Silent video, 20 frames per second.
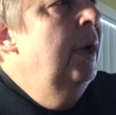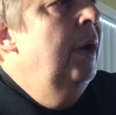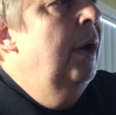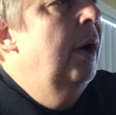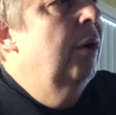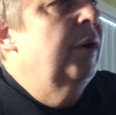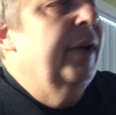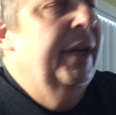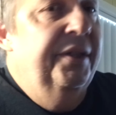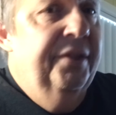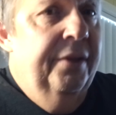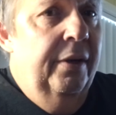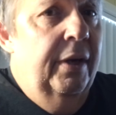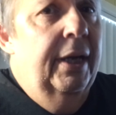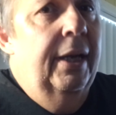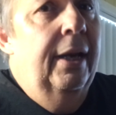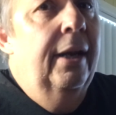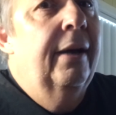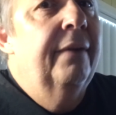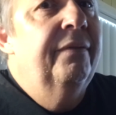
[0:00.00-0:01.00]
Okay, so
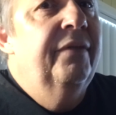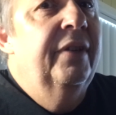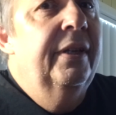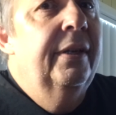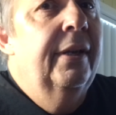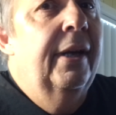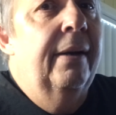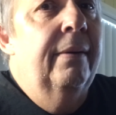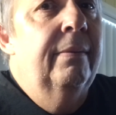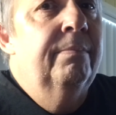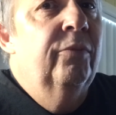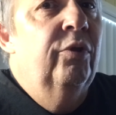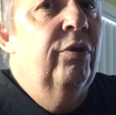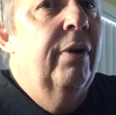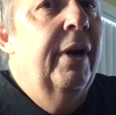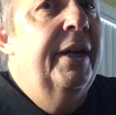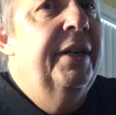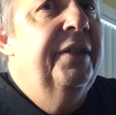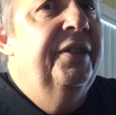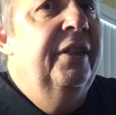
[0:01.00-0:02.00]
I loved it. I'm
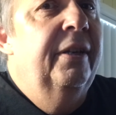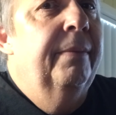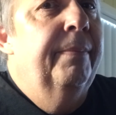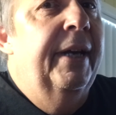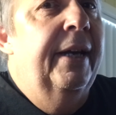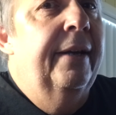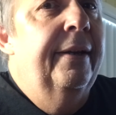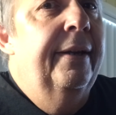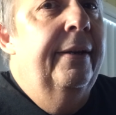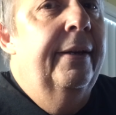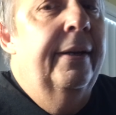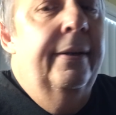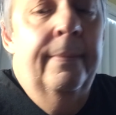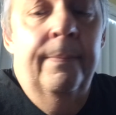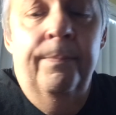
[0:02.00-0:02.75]
crazy about it.